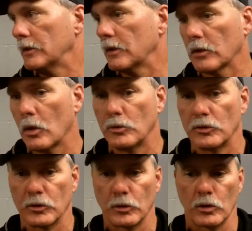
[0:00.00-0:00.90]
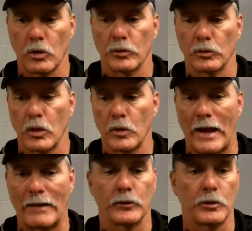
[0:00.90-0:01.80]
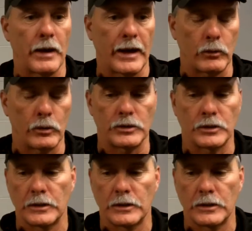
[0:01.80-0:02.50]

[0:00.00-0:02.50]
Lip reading: Our coaches are going to go on the road after the banquet.